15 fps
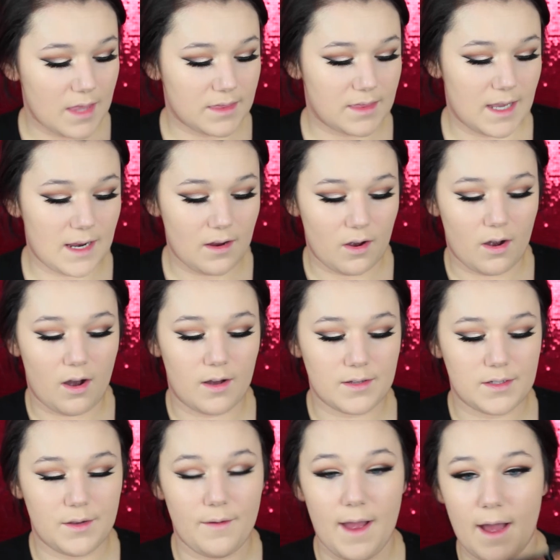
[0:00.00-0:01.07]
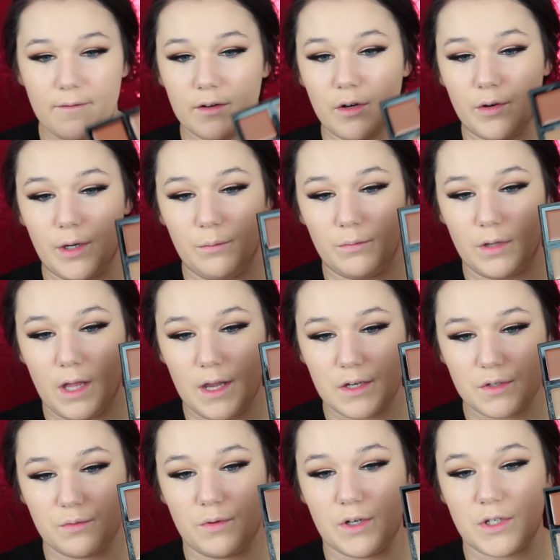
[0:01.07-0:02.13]
They also have a cream
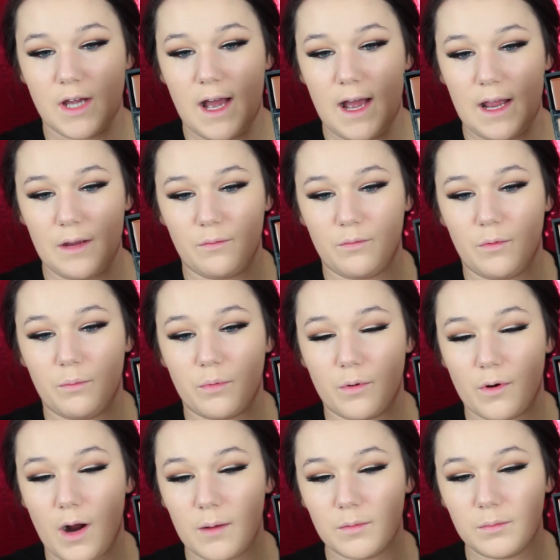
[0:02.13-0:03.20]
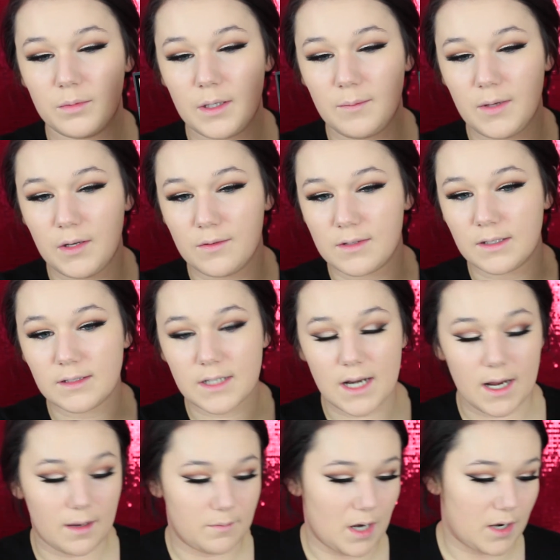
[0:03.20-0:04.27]
blush, which I will probably be using
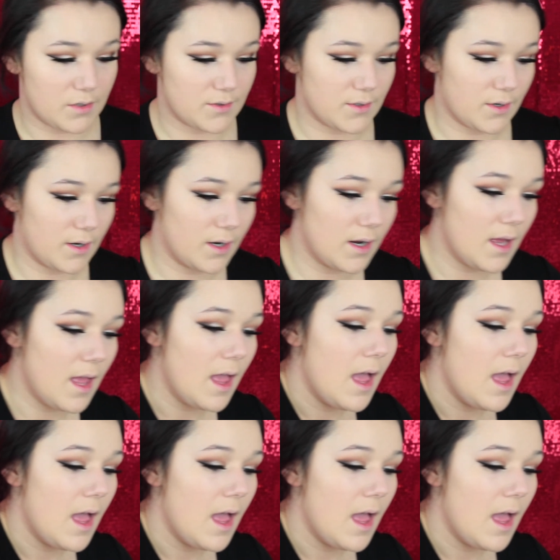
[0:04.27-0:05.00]
today. I'm not sure.